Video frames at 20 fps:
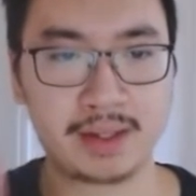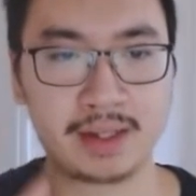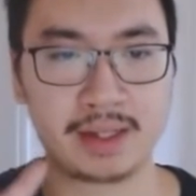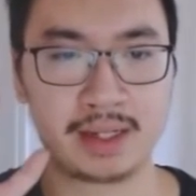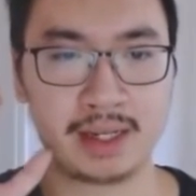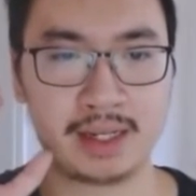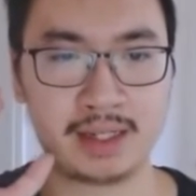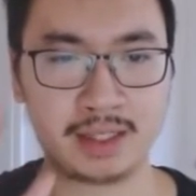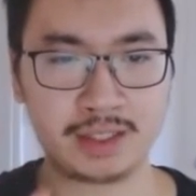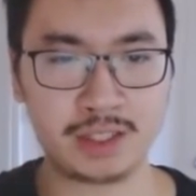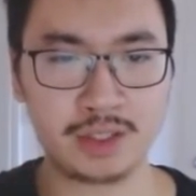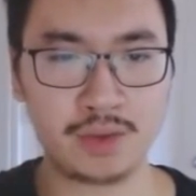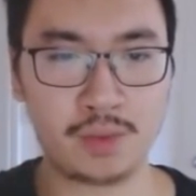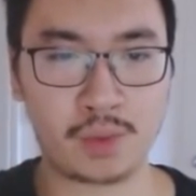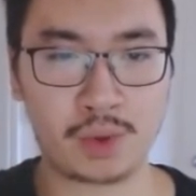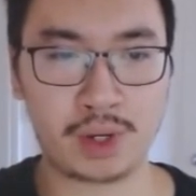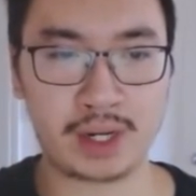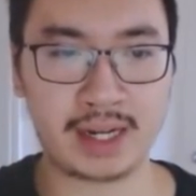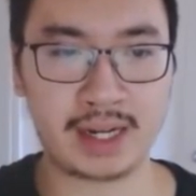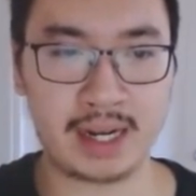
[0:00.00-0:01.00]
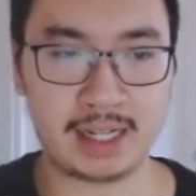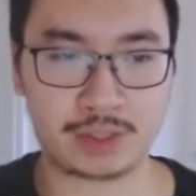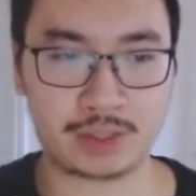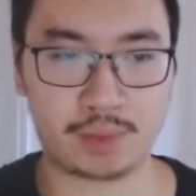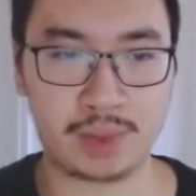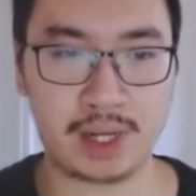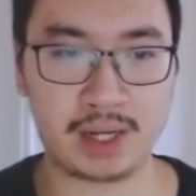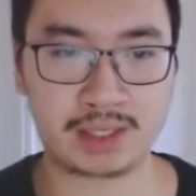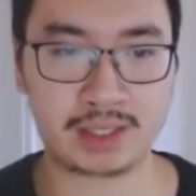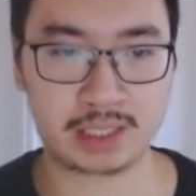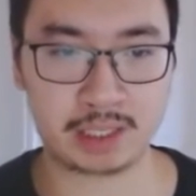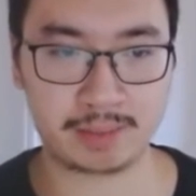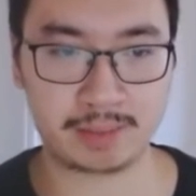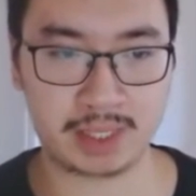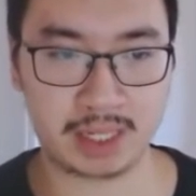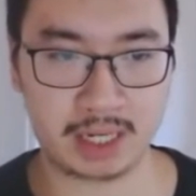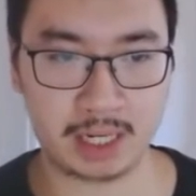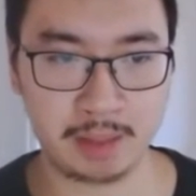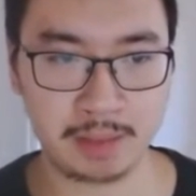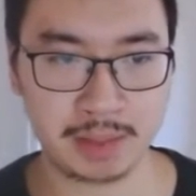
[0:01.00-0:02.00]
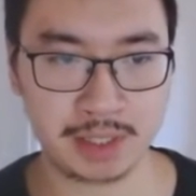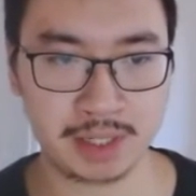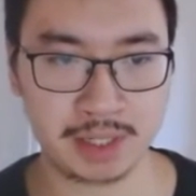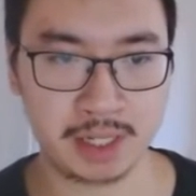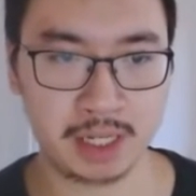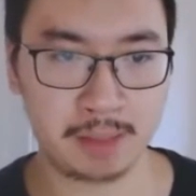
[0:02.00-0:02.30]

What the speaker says: It doesn't work as well sometimes